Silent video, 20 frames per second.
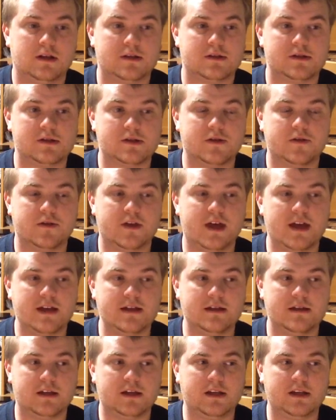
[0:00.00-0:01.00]
So
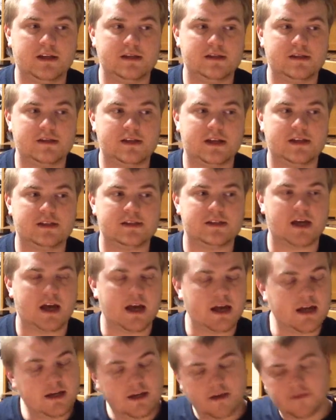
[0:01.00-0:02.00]
it's the
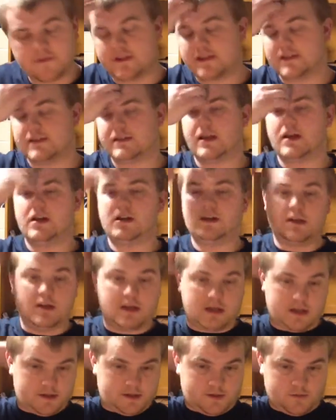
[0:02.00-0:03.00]
height of the
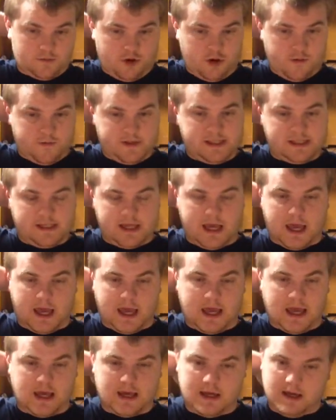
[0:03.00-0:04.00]
sun, it's the warmest
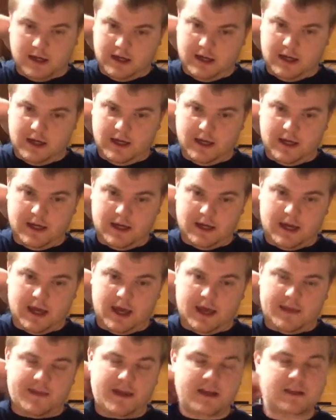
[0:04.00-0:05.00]
day,
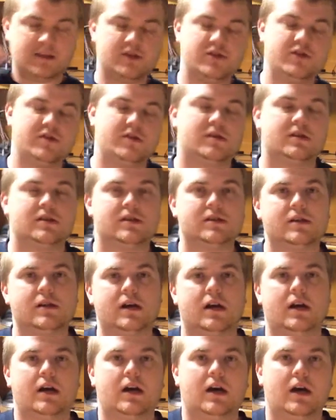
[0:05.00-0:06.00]
and that's just
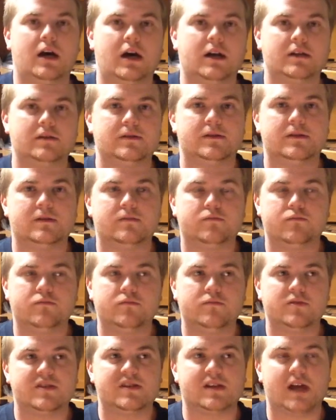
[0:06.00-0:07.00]
a
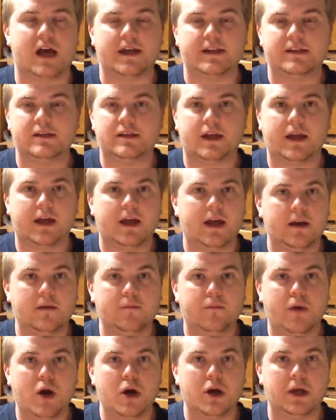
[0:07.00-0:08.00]
sign to like kind
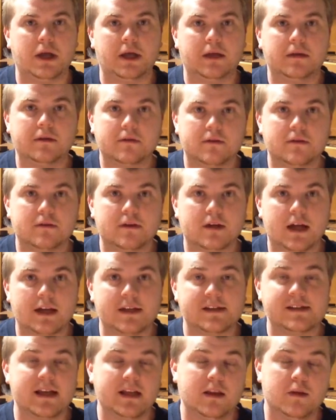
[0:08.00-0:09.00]
of party
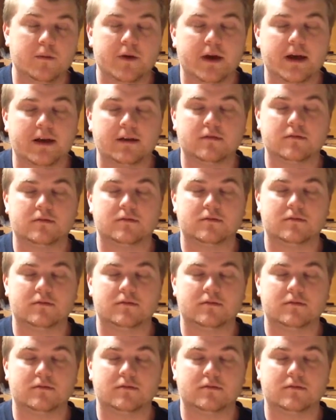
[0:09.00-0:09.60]
and celebrate